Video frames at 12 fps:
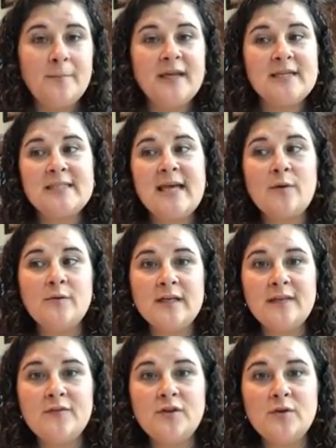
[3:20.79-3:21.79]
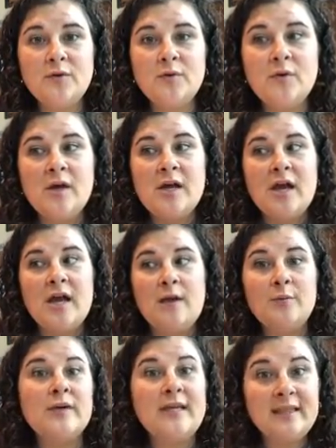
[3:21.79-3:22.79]
because that will
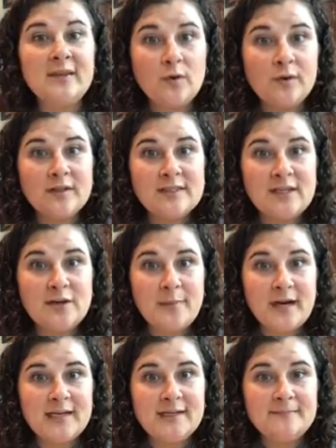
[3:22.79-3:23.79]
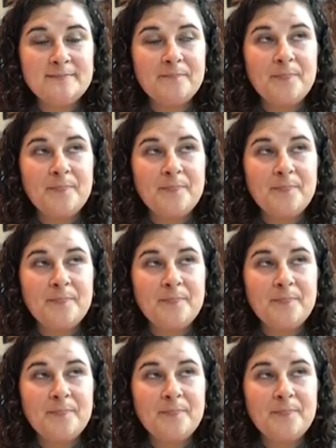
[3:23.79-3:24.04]
it will get the oils in your body,